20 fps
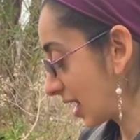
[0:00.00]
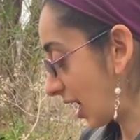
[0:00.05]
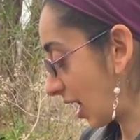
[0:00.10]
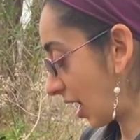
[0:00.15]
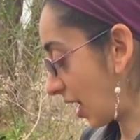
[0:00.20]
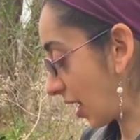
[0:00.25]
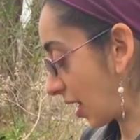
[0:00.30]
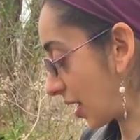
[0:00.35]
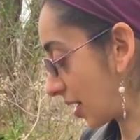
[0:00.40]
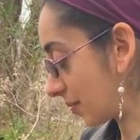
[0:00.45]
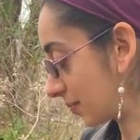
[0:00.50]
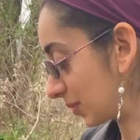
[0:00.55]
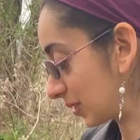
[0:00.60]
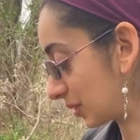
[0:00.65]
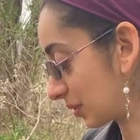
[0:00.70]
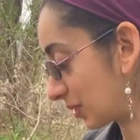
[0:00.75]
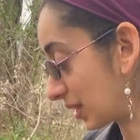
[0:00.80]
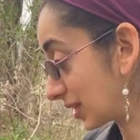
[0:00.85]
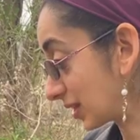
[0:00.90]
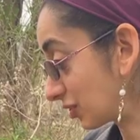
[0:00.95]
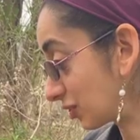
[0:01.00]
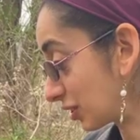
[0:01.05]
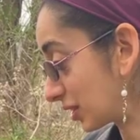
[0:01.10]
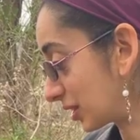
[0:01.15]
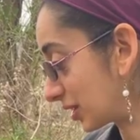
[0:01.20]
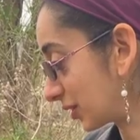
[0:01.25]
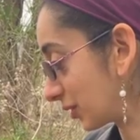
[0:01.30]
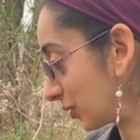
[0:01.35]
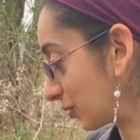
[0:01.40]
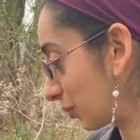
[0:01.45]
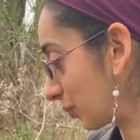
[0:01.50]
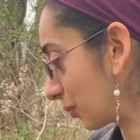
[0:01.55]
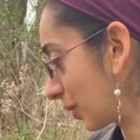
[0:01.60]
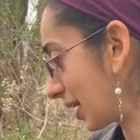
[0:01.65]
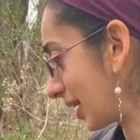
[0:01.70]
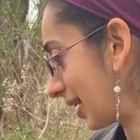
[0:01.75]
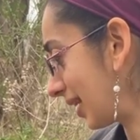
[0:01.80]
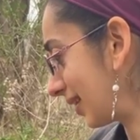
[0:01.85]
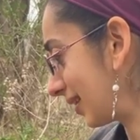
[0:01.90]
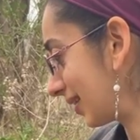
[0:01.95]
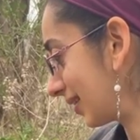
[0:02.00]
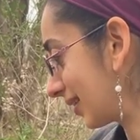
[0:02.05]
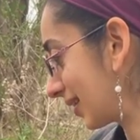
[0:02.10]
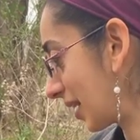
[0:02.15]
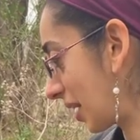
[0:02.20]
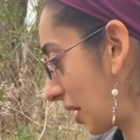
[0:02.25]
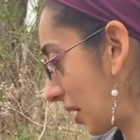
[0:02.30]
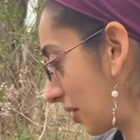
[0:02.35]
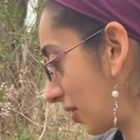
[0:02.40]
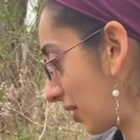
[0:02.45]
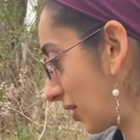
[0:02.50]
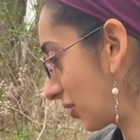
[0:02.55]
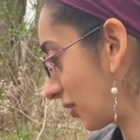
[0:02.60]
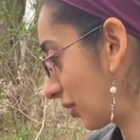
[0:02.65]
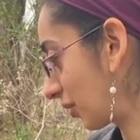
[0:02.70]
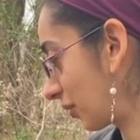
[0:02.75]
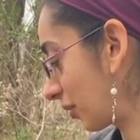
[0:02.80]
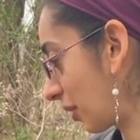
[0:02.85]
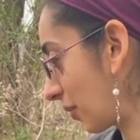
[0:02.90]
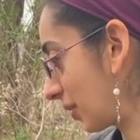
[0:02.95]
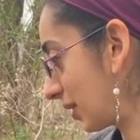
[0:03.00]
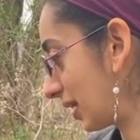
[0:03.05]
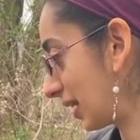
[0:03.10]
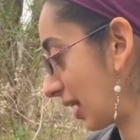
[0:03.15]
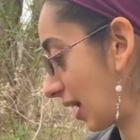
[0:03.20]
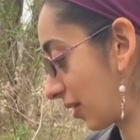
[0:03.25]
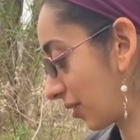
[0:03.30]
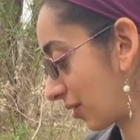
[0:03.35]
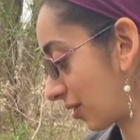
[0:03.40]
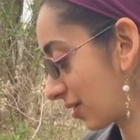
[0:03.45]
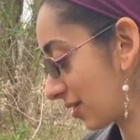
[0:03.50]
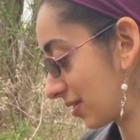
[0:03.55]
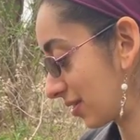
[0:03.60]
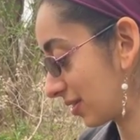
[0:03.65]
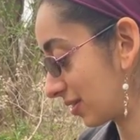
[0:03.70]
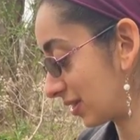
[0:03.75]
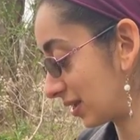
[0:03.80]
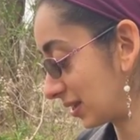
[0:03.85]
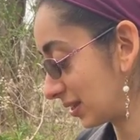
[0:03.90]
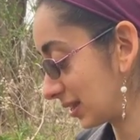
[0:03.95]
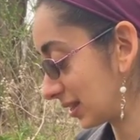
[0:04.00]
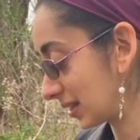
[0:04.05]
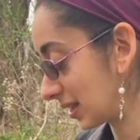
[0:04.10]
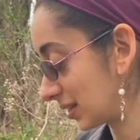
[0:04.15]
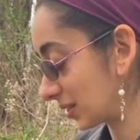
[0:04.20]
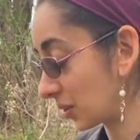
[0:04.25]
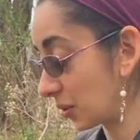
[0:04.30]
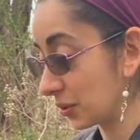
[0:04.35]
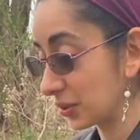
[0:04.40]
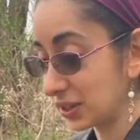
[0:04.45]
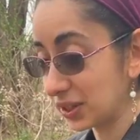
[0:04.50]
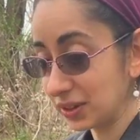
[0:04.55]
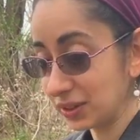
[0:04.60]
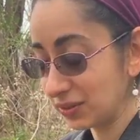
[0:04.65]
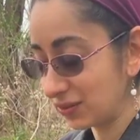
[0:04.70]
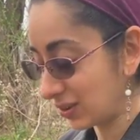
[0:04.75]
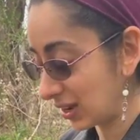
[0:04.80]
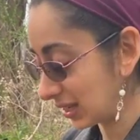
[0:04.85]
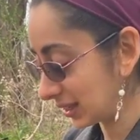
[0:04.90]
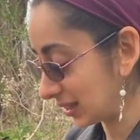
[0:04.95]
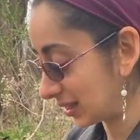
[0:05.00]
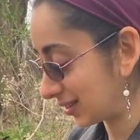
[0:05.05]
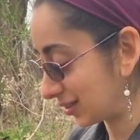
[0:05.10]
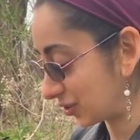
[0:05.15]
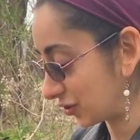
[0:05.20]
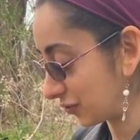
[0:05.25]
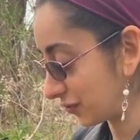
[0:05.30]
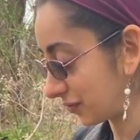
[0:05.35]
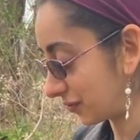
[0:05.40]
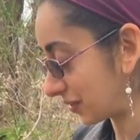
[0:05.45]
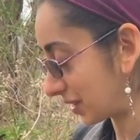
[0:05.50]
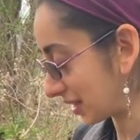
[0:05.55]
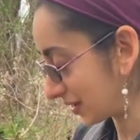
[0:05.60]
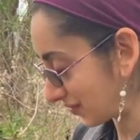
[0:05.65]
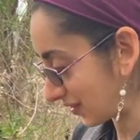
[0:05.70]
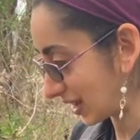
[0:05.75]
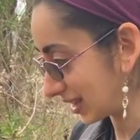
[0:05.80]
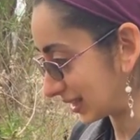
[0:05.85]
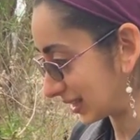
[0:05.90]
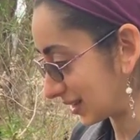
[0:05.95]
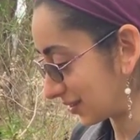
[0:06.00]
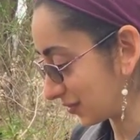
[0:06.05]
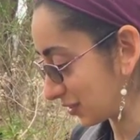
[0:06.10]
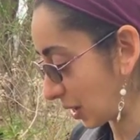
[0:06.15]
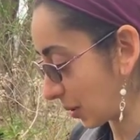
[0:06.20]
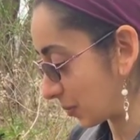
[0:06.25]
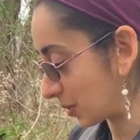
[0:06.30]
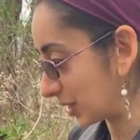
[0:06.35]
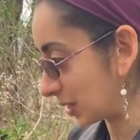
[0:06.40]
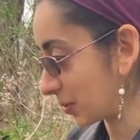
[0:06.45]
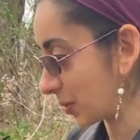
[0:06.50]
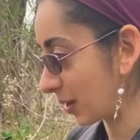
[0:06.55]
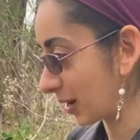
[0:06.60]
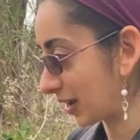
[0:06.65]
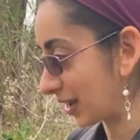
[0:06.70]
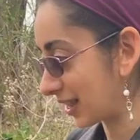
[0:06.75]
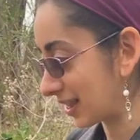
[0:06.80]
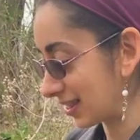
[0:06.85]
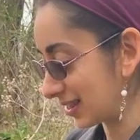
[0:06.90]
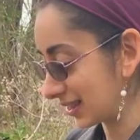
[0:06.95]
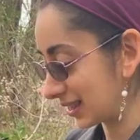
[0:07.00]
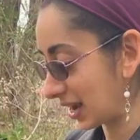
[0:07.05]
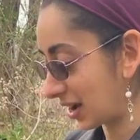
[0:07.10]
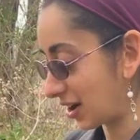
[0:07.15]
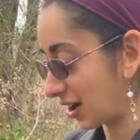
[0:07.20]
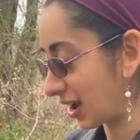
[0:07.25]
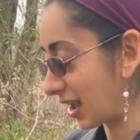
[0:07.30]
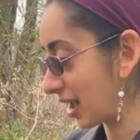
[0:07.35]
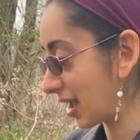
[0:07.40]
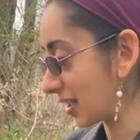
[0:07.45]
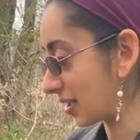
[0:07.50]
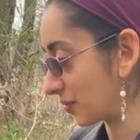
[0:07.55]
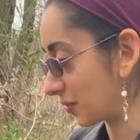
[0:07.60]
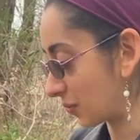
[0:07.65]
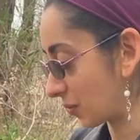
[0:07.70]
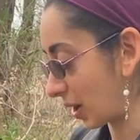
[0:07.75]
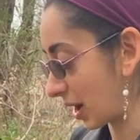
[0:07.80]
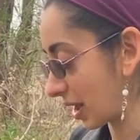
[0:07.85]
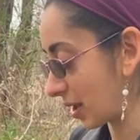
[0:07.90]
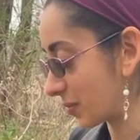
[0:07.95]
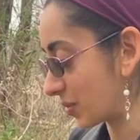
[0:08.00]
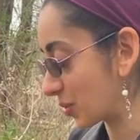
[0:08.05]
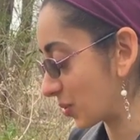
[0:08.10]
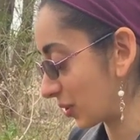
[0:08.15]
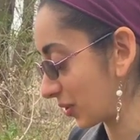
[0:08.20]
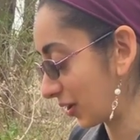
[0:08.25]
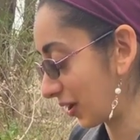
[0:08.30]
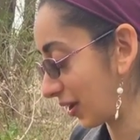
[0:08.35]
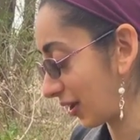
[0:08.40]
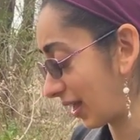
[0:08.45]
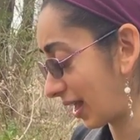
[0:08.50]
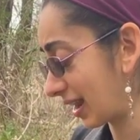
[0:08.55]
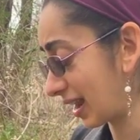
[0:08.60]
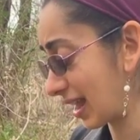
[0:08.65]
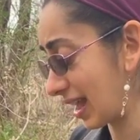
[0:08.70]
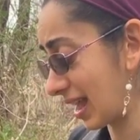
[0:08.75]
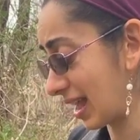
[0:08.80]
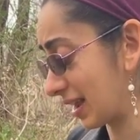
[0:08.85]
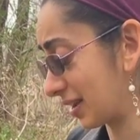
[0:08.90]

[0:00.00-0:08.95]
So that's just great that they're growing together. This is also invasive Japanese japonica in this area where I am in North Carolina,